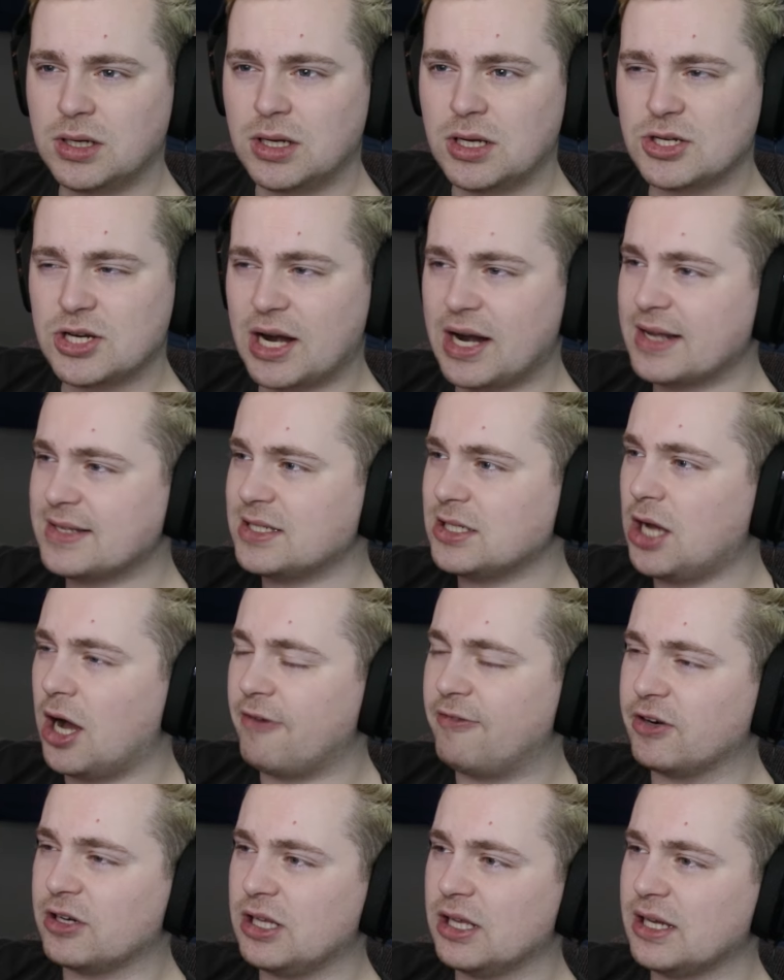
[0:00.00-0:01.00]
Shout out to
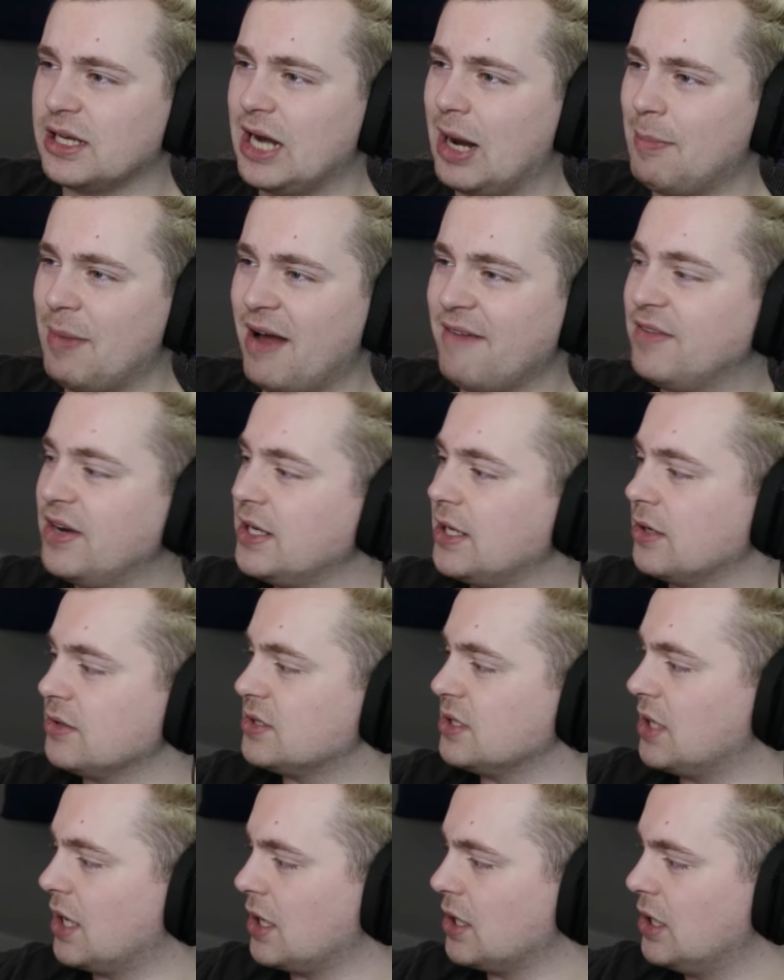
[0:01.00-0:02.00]
y'all for clicking on my video
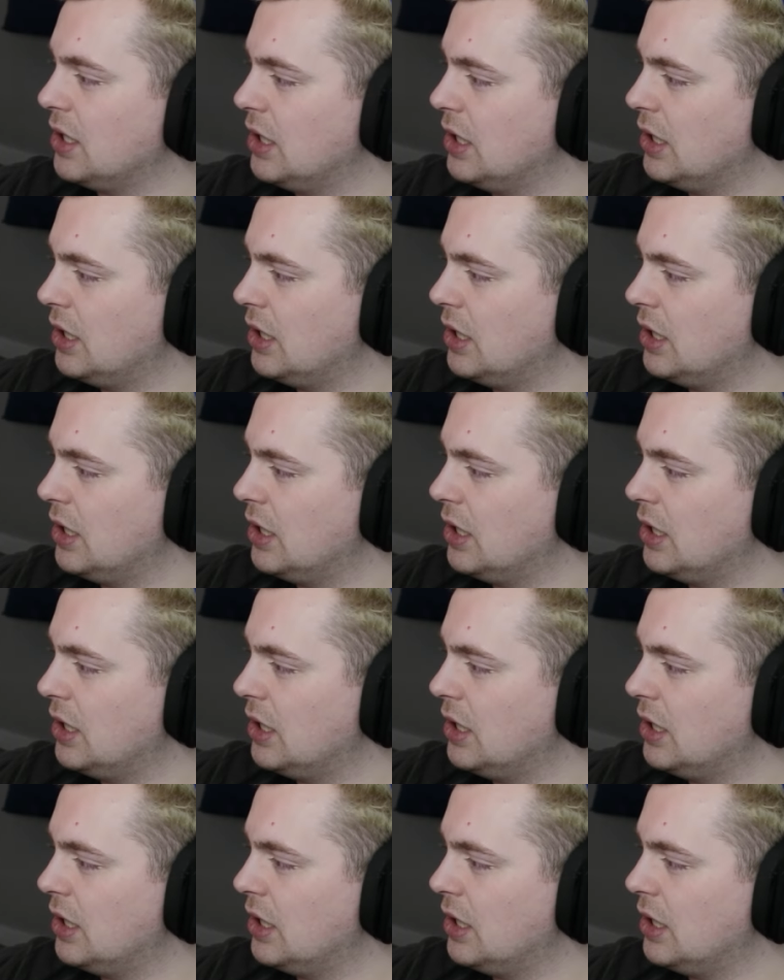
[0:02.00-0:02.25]
today.